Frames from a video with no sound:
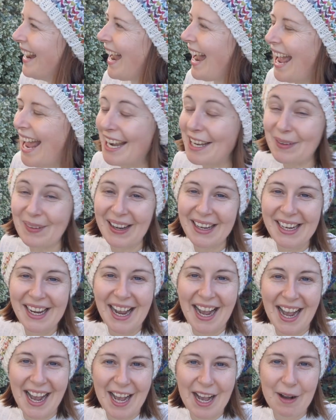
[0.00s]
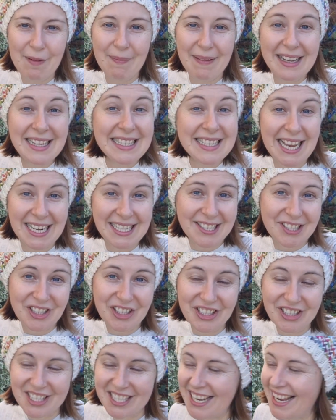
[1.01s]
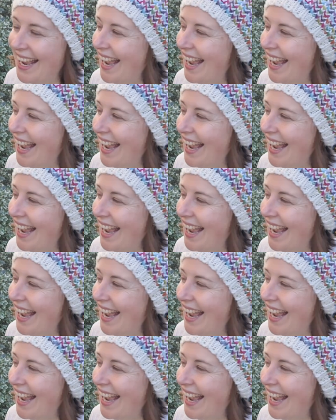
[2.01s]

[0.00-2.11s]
anyway, it tastes good.